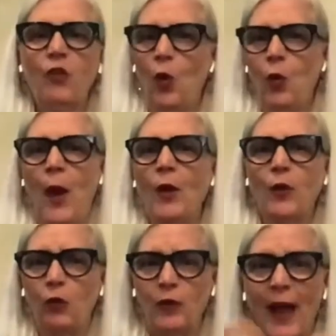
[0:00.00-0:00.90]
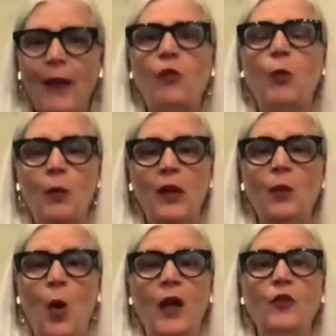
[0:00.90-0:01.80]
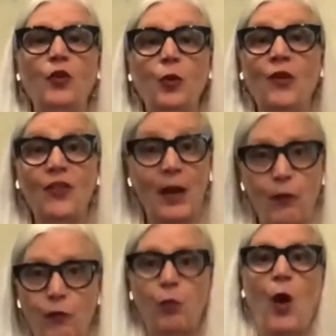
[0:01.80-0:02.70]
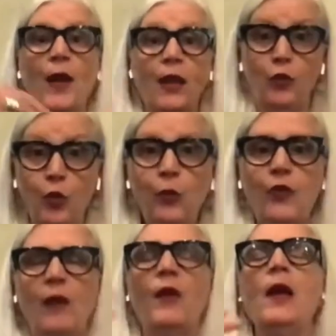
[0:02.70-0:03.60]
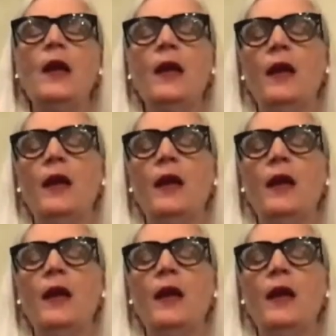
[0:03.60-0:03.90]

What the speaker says: that's or around us, that's when we want to, instead of run and do stuff,